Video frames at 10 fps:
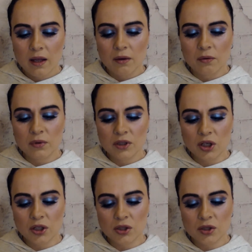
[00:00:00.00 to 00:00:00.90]
which
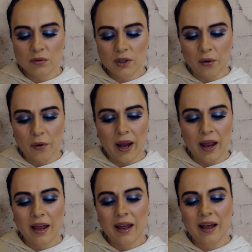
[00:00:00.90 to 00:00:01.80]
I do
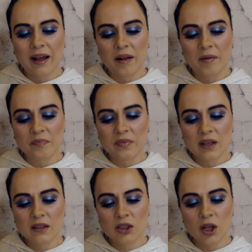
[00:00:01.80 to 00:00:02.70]
regret.
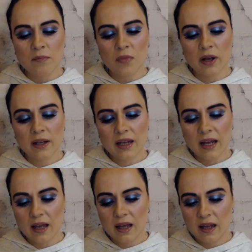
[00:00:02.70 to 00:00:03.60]
So
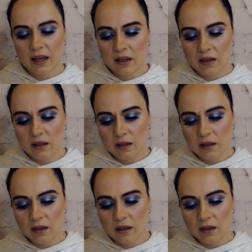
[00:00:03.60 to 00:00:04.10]
mica